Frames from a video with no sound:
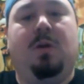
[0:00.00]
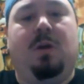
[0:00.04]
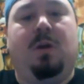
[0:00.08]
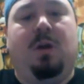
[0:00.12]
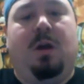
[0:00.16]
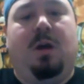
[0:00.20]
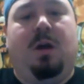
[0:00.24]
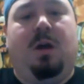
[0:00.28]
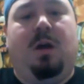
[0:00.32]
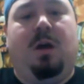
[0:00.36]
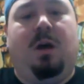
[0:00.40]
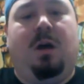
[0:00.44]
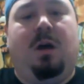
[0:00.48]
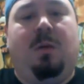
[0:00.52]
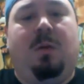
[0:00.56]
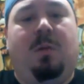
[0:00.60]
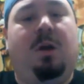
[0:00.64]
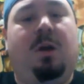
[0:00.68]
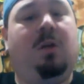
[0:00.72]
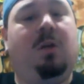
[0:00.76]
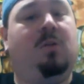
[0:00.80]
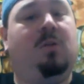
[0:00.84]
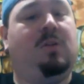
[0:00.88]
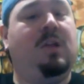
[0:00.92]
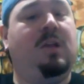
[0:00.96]
My
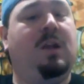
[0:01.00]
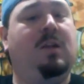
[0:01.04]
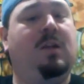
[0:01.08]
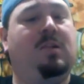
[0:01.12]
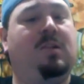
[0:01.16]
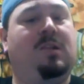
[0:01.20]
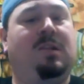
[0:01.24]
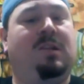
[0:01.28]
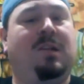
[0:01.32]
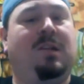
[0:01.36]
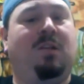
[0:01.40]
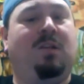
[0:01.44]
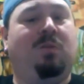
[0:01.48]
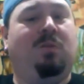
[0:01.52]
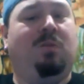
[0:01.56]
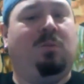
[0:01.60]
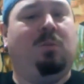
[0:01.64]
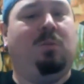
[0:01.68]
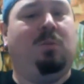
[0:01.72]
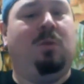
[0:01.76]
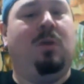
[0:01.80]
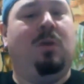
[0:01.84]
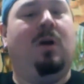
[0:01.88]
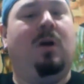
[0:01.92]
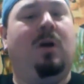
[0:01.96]
understanding is the Devils
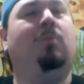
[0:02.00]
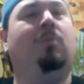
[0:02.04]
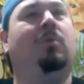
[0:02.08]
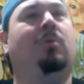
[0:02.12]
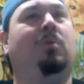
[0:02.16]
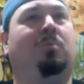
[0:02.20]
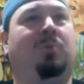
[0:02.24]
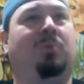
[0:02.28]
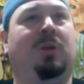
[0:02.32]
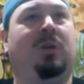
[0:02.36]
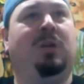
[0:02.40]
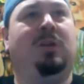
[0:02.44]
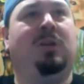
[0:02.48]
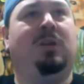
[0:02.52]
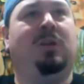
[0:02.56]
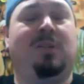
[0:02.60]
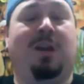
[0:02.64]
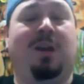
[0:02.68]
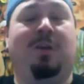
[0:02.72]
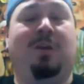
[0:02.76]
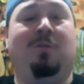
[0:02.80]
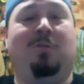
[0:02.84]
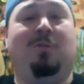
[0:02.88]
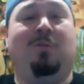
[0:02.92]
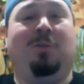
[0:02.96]
were not real pleased that
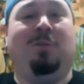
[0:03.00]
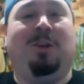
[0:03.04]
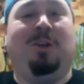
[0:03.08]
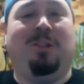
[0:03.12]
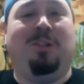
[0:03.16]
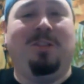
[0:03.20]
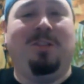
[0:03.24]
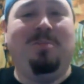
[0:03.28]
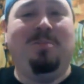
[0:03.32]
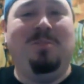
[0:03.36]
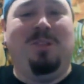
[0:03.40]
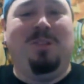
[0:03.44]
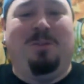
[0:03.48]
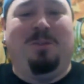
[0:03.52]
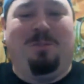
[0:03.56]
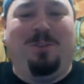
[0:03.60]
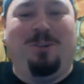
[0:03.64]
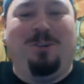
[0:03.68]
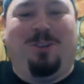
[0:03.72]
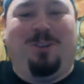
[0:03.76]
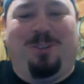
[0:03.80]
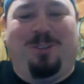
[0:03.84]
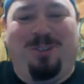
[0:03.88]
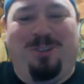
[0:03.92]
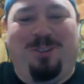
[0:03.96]
I overlooked them in the
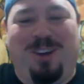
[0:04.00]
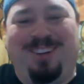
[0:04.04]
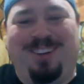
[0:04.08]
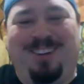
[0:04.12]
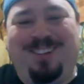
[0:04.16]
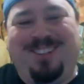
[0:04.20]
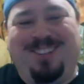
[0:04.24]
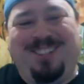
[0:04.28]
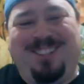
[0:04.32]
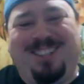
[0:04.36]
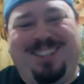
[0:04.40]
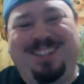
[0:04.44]
first round.